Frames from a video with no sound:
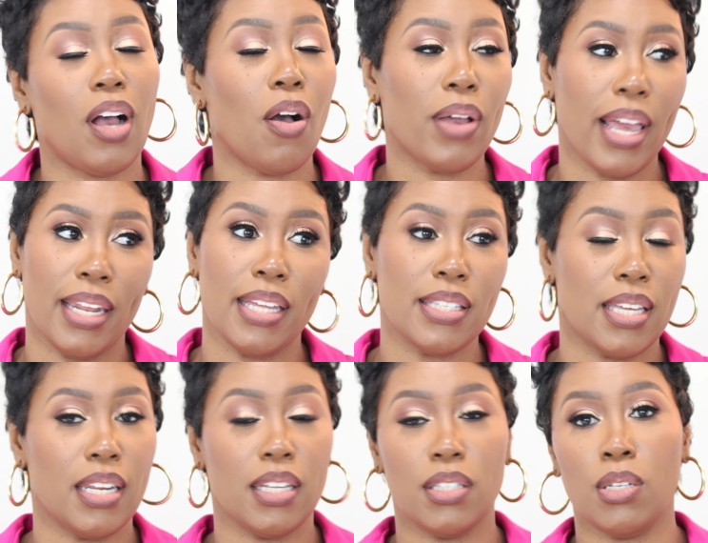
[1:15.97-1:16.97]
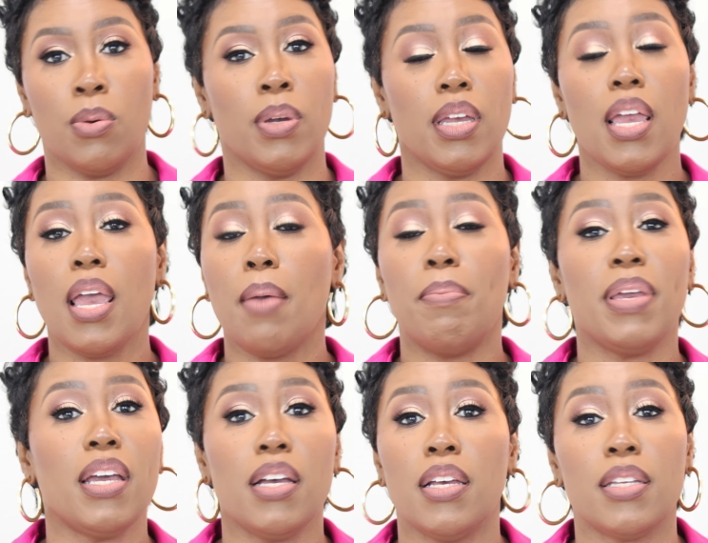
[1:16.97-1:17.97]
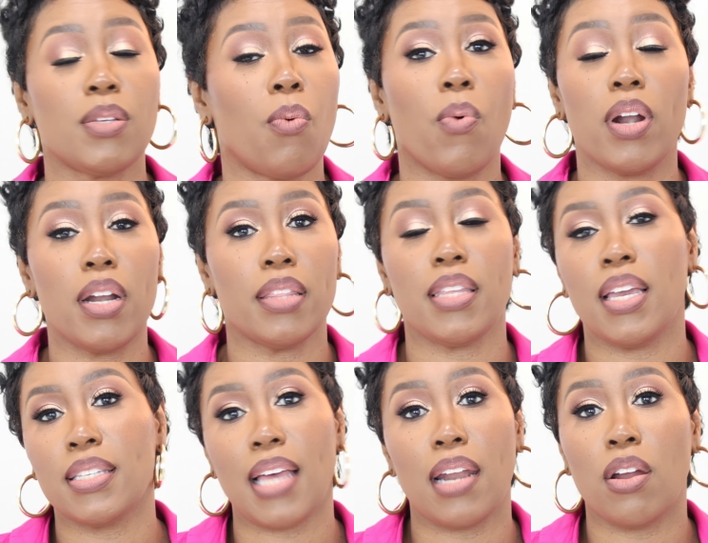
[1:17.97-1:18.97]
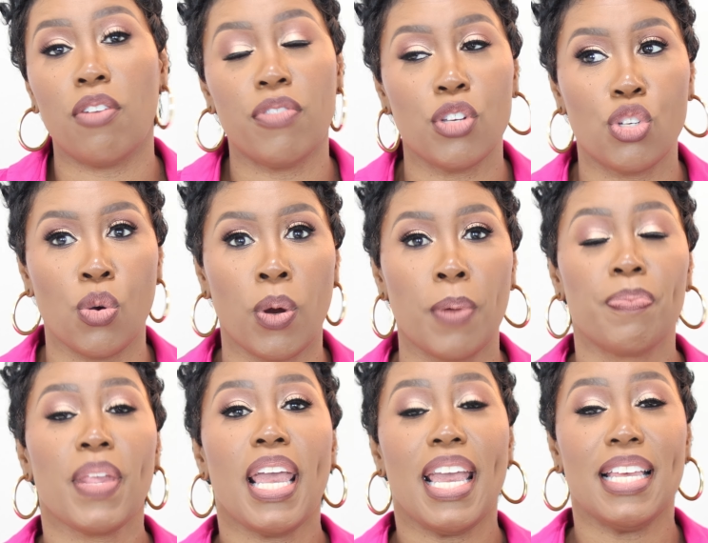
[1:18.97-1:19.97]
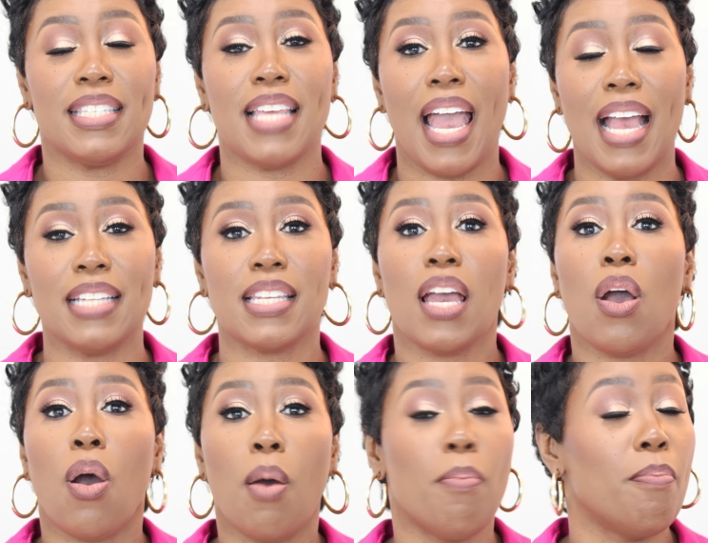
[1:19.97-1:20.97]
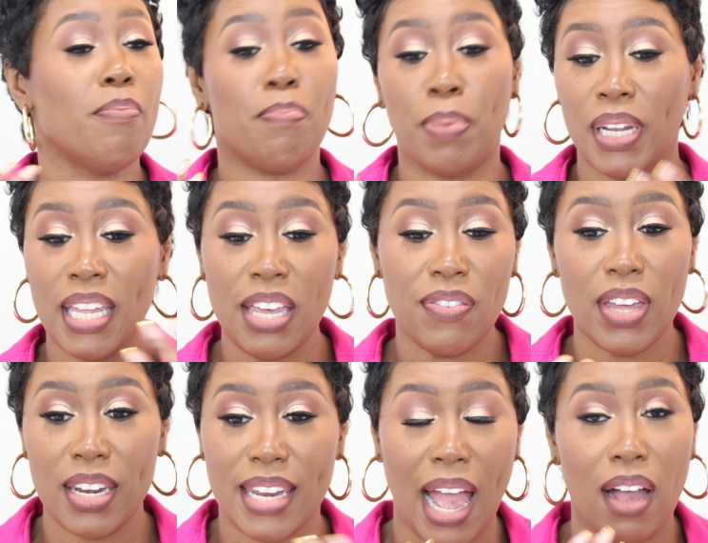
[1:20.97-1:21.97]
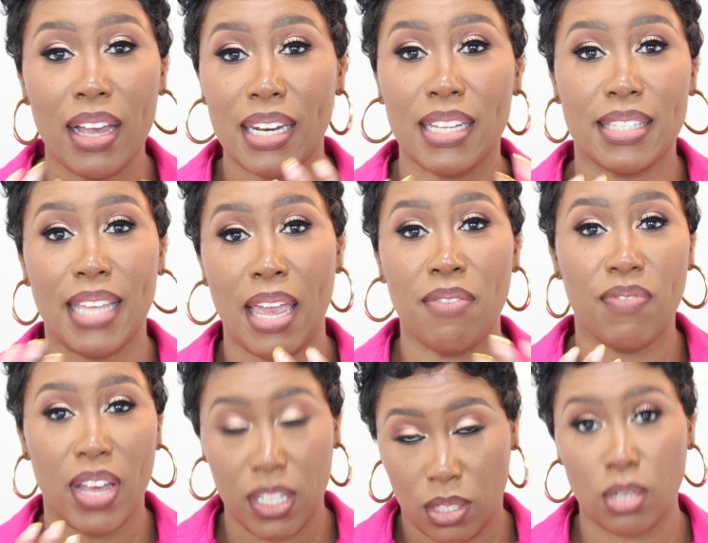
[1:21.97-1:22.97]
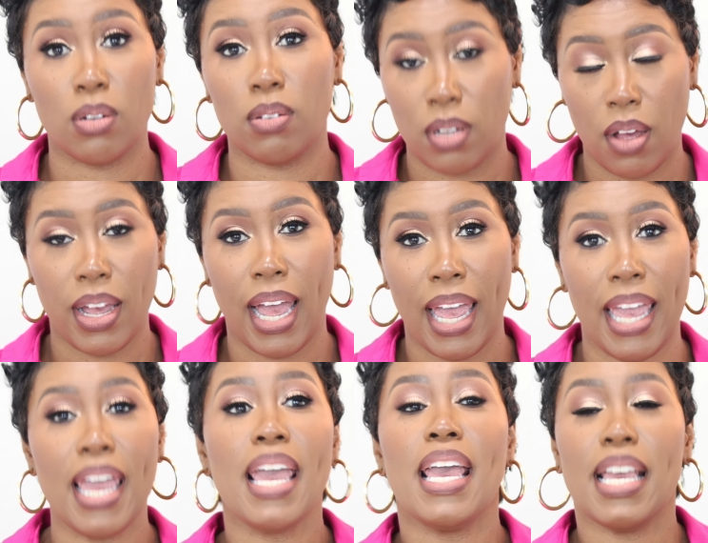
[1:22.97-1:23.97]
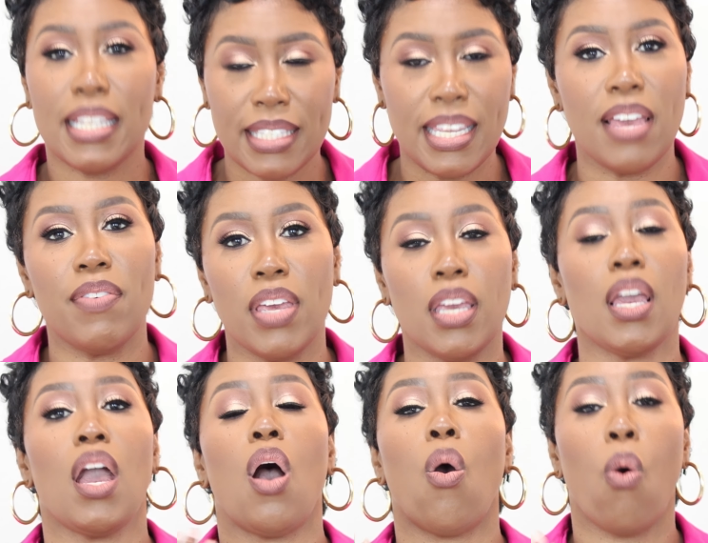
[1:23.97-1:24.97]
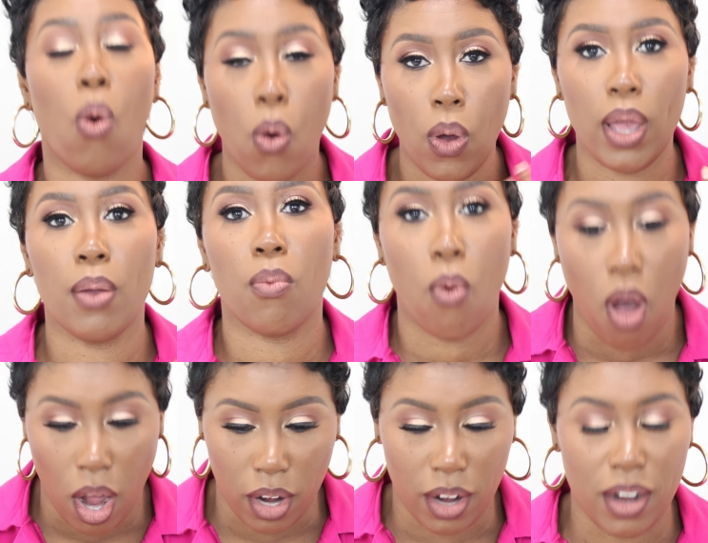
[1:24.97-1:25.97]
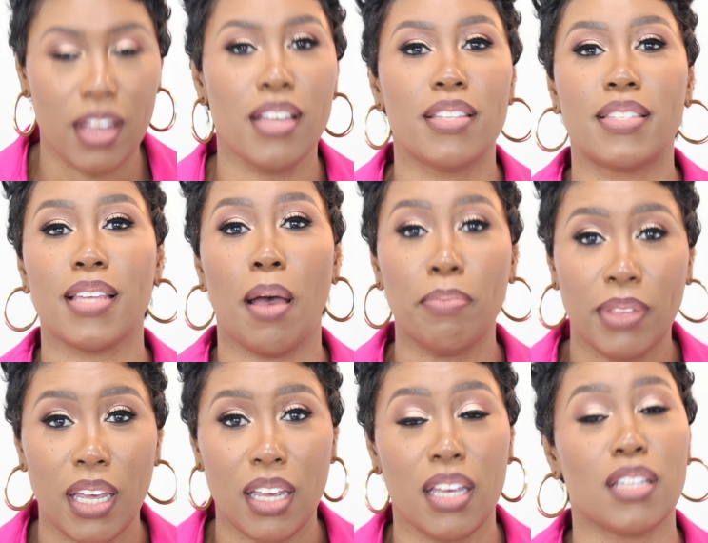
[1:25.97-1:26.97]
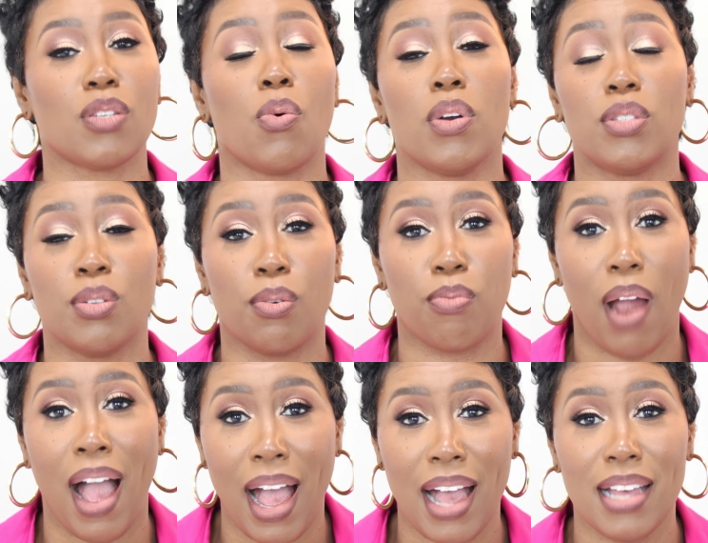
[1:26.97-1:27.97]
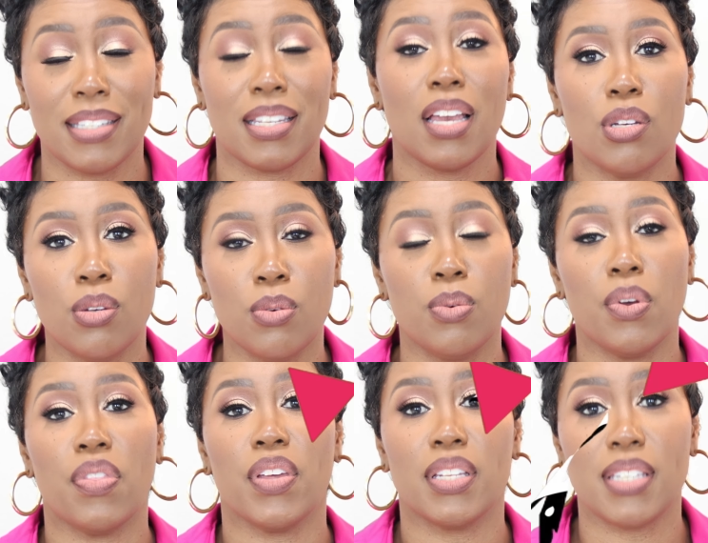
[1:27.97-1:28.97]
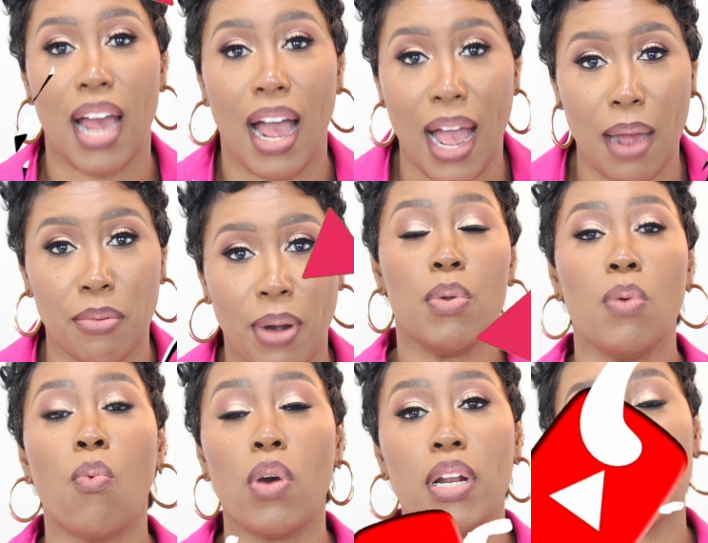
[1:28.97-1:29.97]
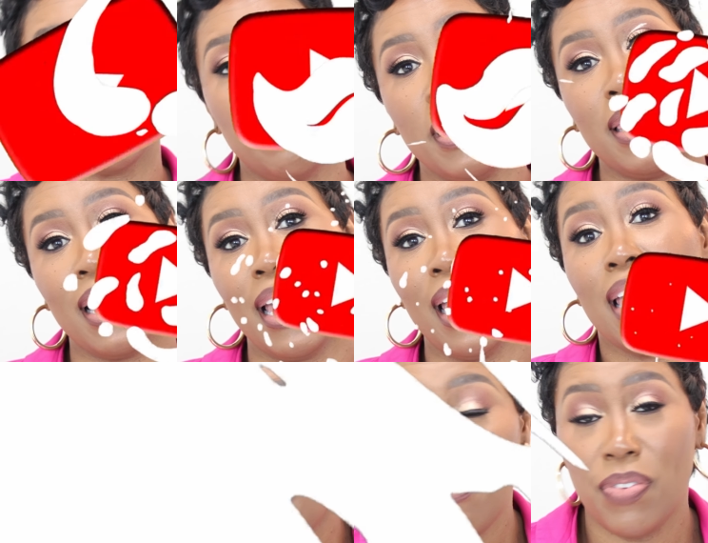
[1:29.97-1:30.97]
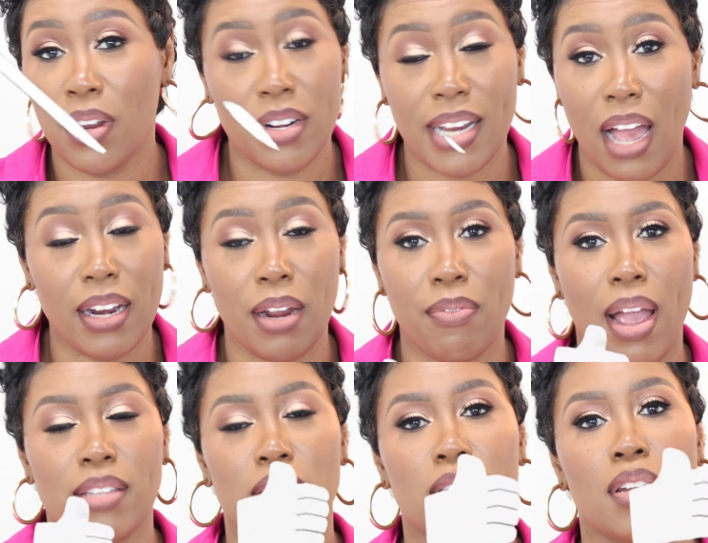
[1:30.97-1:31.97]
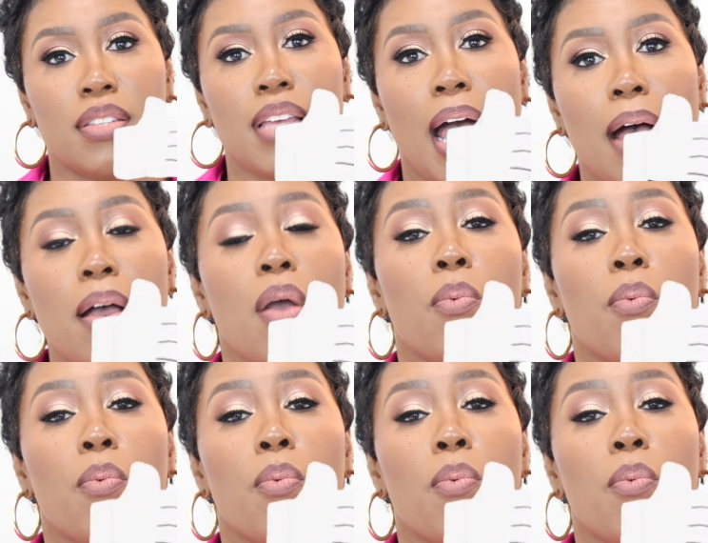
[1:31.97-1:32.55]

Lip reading: Okay, let's get into it. Because one of the things I know for sure is that belief and doubt in the same vessel, okay, it's giving oil and water. Something is going to rise to the top. And we want it to be that, not fear and doubt that rises to the top.